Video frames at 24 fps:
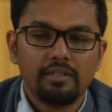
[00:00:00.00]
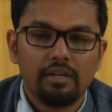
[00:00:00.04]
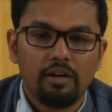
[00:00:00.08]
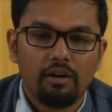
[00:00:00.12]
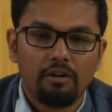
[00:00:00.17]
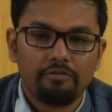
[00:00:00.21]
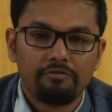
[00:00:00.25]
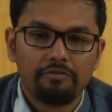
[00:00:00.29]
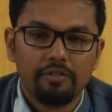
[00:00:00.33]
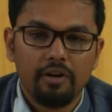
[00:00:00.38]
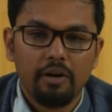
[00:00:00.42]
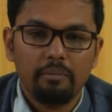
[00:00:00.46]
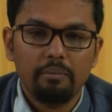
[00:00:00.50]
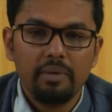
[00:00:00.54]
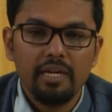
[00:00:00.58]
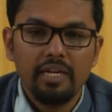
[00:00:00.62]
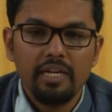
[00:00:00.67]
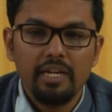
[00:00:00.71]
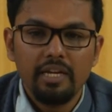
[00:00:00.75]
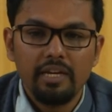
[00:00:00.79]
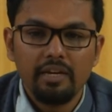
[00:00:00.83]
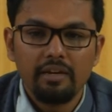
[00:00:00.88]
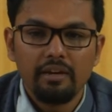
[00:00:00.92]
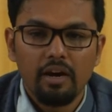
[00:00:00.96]
of uh,
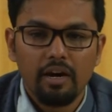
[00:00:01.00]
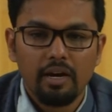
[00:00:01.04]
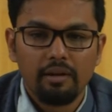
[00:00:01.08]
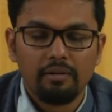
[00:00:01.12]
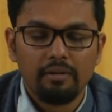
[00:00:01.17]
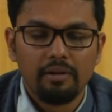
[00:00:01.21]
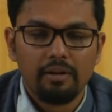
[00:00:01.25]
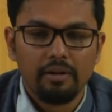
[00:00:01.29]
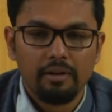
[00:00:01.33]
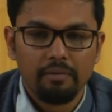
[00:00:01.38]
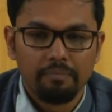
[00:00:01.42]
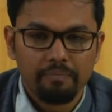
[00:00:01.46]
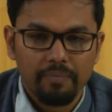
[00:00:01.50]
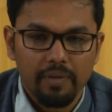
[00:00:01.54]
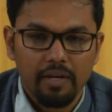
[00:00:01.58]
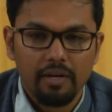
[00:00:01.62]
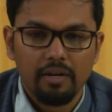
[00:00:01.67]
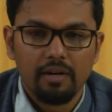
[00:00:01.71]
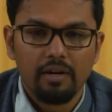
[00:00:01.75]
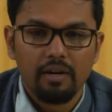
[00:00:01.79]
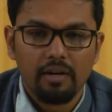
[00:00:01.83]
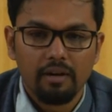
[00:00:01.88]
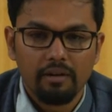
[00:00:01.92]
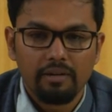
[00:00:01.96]
meaning
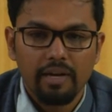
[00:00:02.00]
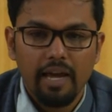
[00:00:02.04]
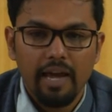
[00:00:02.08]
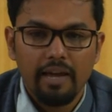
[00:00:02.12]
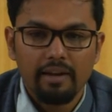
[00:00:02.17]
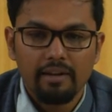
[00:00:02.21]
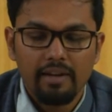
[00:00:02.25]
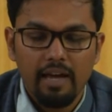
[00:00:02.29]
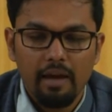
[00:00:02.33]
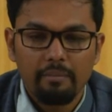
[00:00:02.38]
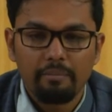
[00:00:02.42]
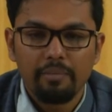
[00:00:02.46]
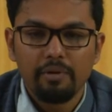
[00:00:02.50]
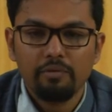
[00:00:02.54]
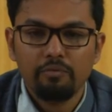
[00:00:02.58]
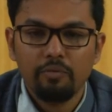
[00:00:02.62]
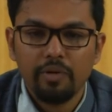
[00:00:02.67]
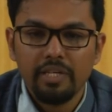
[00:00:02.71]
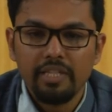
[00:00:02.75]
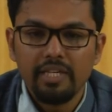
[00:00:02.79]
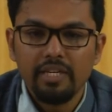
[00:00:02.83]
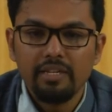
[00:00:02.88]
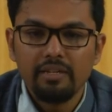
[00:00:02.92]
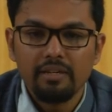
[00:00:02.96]
uh, can happen
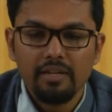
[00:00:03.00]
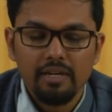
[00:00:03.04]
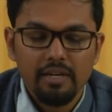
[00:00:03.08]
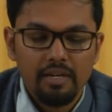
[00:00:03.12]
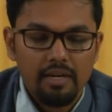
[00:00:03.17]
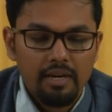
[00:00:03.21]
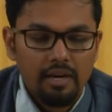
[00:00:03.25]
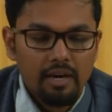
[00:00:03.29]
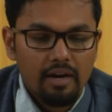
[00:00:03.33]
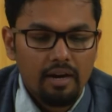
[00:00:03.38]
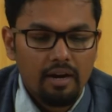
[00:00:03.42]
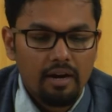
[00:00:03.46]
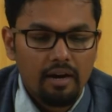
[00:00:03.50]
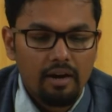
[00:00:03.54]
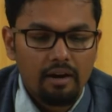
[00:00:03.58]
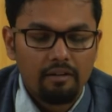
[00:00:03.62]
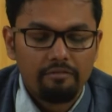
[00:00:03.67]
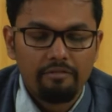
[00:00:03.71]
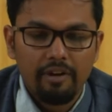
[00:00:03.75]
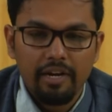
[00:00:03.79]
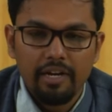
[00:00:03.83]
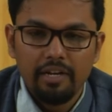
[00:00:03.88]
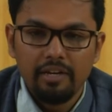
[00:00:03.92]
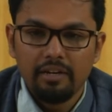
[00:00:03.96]
within
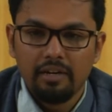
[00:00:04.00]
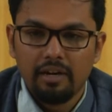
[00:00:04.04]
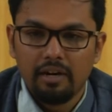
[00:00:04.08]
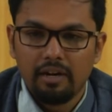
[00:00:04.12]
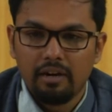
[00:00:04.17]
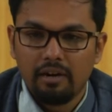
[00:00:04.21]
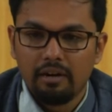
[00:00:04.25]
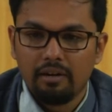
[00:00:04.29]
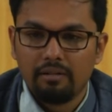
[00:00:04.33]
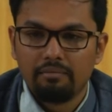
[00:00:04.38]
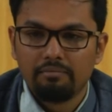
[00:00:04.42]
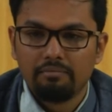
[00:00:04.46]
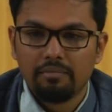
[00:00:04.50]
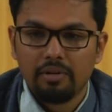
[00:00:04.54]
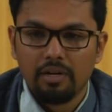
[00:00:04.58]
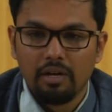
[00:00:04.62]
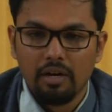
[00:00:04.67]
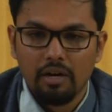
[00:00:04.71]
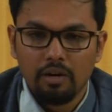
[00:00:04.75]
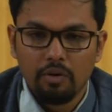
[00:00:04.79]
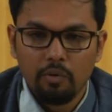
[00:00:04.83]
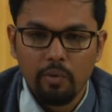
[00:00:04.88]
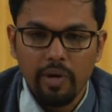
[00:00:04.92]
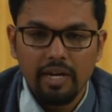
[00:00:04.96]
very
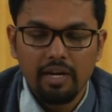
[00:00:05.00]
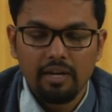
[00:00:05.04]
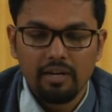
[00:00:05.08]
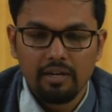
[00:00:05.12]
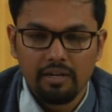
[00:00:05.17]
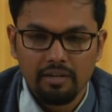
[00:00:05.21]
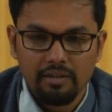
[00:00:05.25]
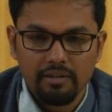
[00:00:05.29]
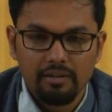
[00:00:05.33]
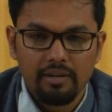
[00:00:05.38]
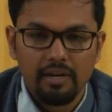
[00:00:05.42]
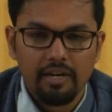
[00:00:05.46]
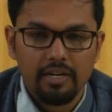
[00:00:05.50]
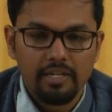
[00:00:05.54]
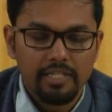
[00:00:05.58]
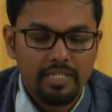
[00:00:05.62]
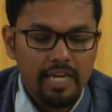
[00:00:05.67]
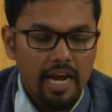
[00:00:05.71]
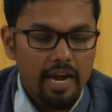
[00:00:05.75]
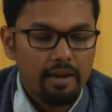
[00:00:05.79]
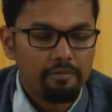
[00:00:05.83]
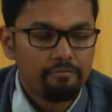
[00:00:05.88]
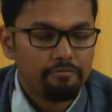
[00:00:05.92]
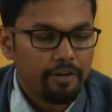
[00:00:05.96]
quick
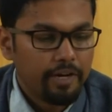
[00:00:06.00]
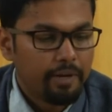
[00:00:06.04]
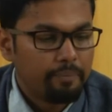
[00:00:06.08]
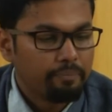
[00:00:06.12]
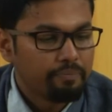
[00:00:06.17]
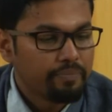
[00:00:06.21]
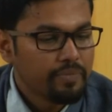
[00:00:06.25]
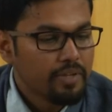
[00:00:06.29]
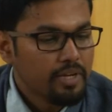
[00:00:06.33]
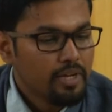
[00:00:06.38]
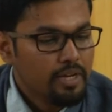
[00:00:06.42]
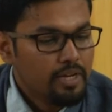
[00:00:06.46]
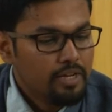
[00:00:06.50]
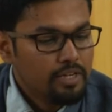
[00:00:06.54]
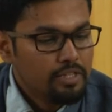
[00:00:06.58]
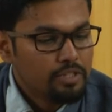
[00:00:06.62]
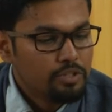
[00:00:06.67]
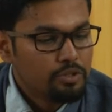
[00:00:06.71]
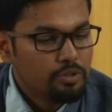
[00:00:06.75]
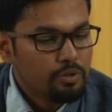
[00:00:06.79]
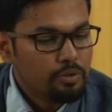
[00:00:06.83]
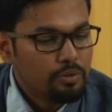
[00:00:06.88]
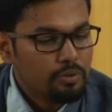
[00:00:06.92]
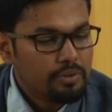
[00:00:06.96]
time frame
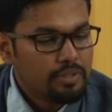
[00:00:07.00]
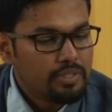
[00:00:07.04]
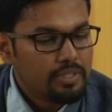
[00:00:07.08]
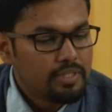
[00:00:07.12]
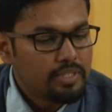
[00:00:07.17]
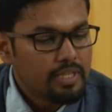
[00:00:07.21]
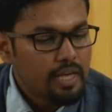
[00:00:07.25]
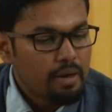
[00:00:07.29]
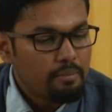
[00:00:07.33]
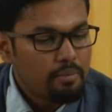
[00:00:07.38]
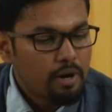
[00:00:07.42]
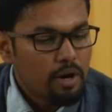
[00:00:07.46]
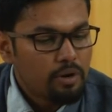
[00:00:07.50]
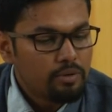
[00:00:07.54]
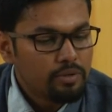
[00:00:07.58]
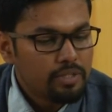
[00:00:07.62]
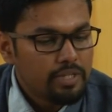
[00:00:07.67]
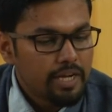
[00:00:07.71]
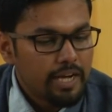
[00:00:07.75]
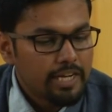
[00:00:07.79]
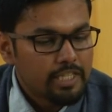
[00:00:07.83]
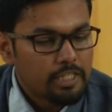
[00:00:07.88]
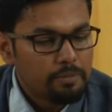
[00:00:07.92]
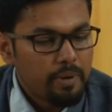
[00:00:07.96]
so it's about
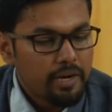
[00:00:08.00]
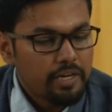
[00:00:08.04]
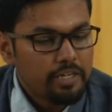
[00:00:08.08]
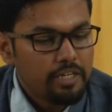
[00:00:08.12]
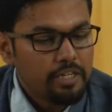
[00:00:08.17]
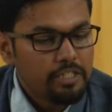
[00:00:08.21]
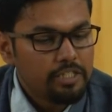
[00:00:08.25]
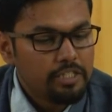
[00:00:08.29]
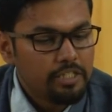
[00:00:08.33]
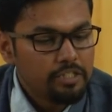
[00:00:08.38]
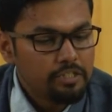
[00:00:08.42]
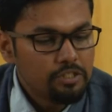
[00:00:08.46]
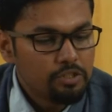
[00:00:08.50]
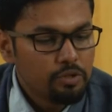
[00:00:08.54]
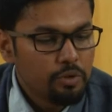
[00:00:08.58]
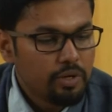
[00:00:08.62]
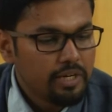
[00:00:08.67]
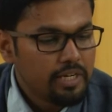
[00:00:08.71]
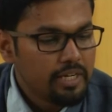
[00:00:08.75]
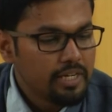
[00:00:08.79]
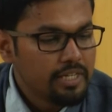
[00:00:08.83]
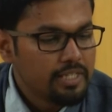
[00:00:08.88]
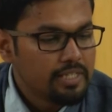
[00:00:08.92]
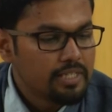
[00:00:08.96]
expectation so
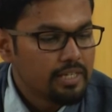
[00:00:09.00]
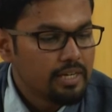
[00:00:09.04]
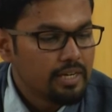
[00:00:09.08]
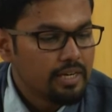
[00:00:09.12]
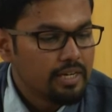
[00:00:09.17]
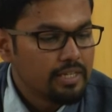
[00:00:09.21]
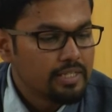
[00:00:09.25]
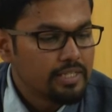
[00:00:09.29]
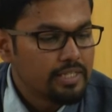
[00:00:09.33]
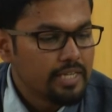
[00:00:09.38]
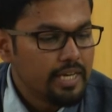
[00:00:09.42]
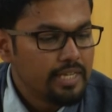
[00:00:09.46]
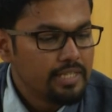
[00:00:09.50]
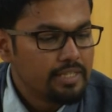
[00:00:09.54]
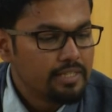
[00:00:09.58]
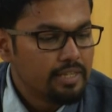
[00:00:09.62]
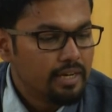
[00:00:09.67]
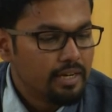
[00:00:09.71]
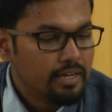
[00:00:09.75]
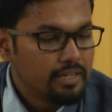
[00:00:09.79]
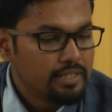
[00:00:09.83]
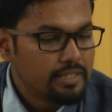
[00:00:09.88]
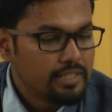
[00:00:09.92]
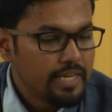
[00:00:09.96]
it is sen
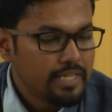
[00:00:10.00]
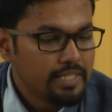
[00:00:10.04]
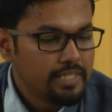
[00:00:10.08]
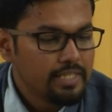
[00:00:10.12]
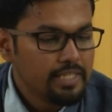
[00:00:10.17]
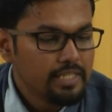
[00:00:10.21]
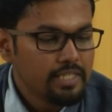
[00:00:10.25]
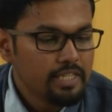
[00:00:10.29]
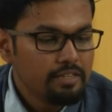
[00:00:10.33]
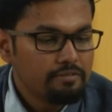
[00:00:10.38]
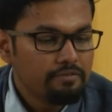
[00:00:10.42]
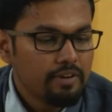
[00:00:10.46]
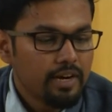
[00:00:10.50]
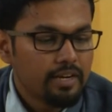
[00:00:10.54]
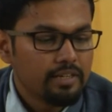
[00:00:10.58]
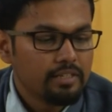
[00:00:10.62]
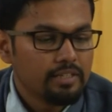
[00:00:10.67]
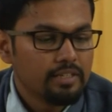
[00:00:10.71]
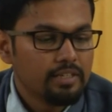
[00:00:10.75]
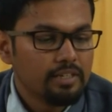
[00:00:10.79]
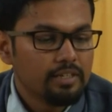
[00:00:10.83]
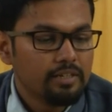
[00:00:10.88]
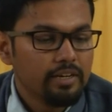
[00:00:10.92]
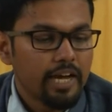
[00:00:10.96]
sensitive at
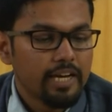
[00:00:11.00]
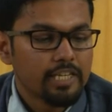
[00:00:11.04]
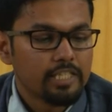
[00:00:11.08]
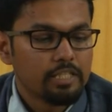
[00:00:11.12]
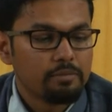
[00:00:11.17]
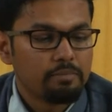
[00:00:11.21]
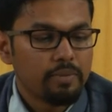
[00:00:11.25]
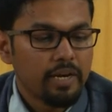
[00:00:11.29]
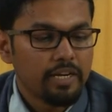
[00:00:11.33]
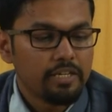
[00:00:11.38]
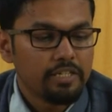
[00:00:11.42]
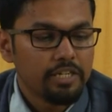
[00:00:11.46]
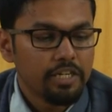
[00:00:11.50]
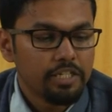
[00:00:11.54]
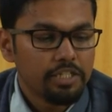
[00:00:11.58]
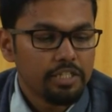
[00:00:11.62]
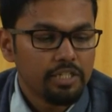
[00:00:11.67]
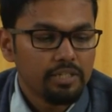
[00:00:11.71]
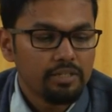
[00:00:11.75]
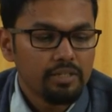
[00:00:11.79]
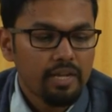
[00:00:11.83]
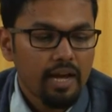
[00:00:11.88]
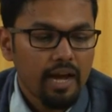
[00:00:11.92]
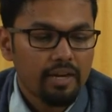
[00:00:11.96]
the
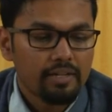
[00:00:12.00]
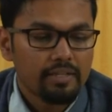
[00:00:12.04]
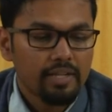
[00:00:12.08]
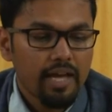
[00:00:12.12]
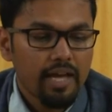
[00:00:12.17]
expectation and the